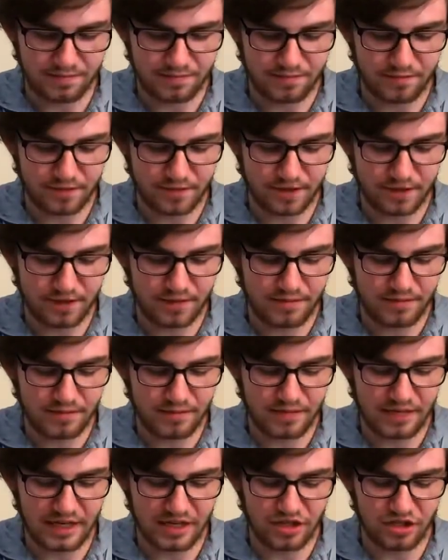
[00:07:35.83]
But
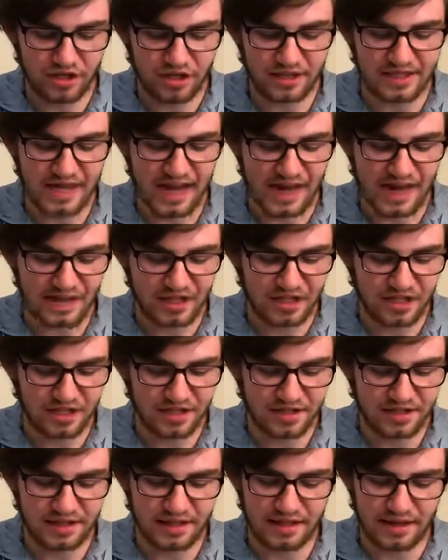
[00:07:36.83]
they took his
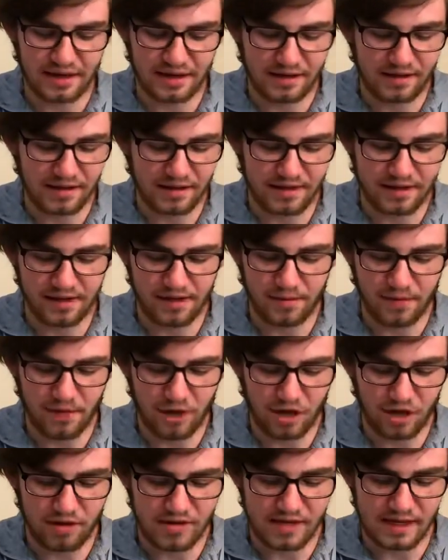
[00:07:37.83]
ashes and they collected them
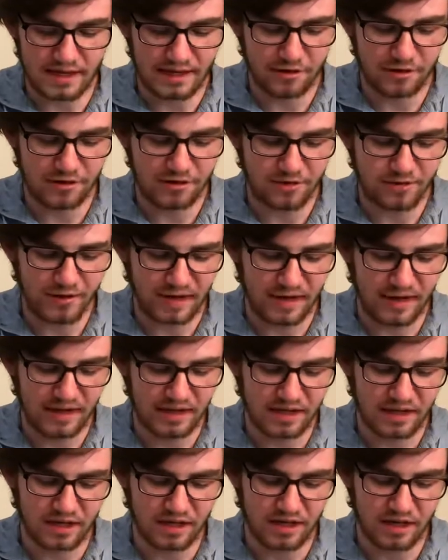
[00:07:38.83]
all, and then he was buried in
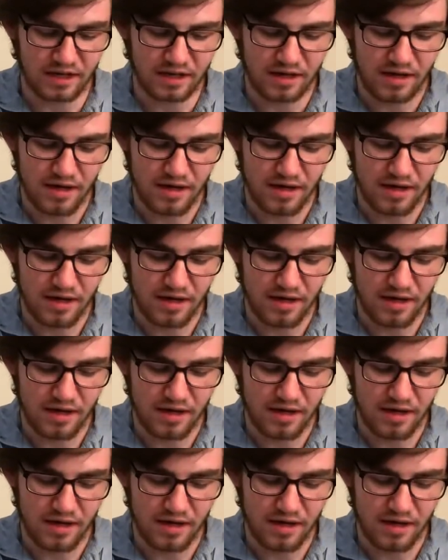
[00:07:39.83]
the